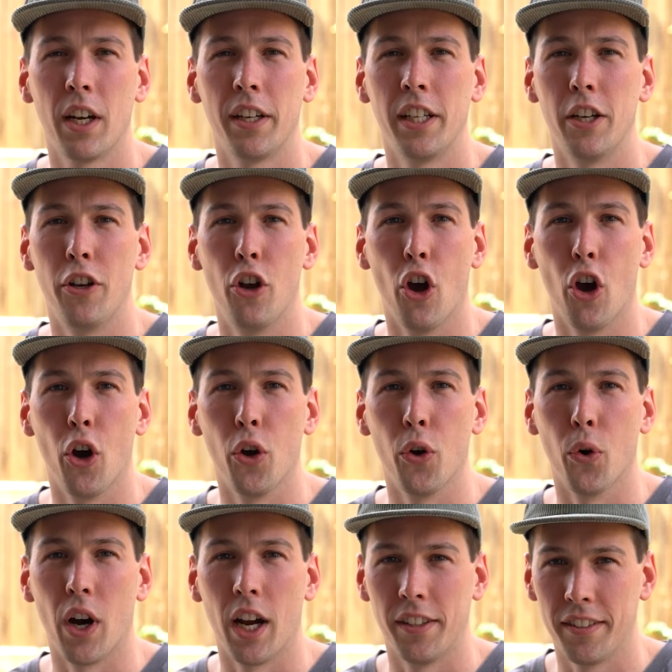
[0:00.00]
I didn't know
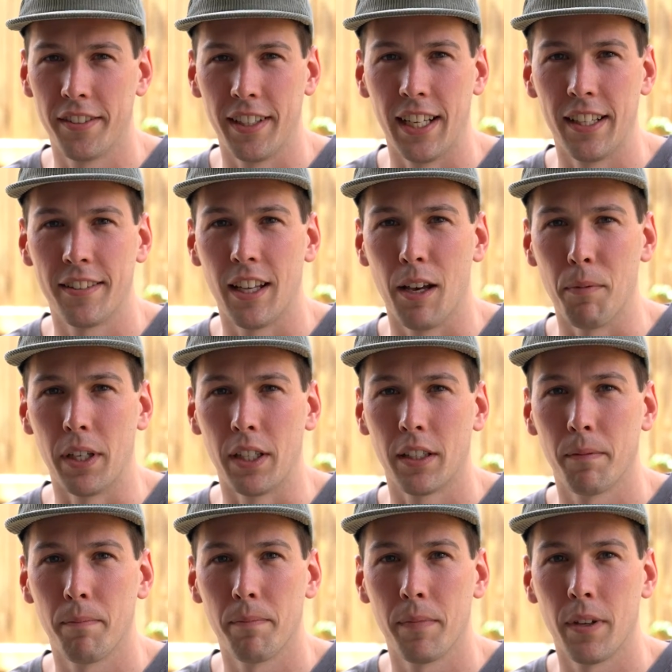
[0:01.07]
or understand something,
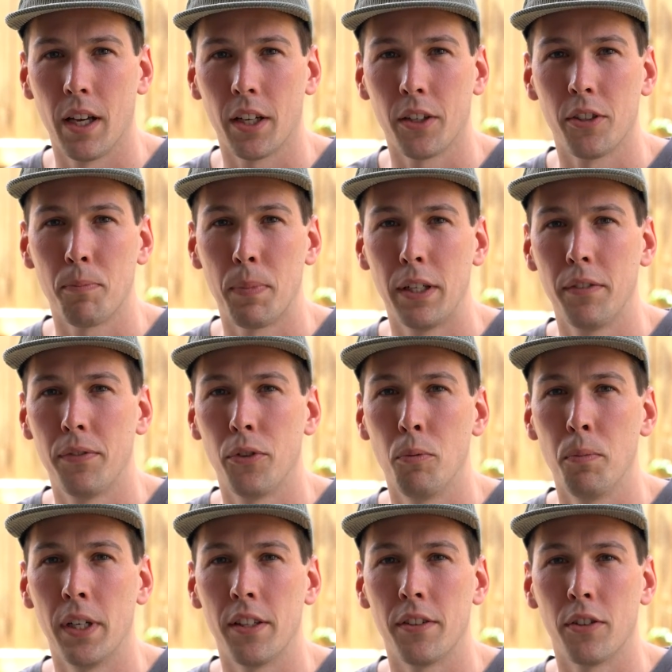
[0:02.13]
I could spend a
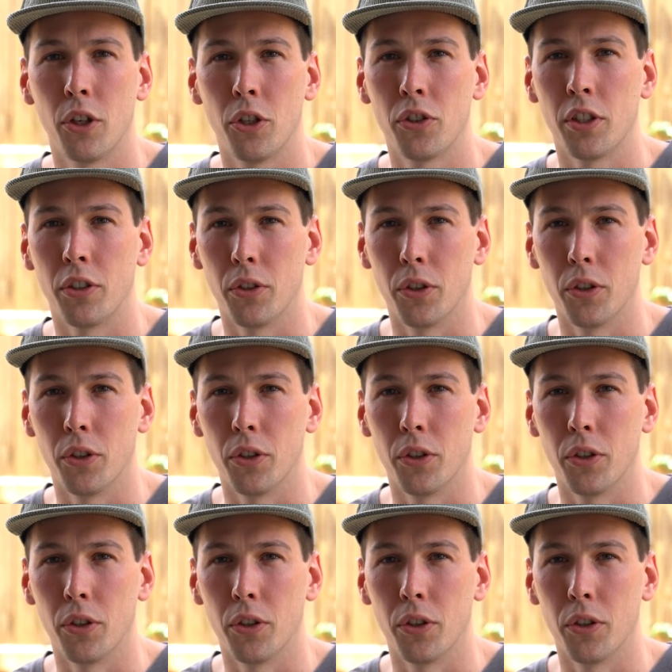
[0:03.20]
few minutes searching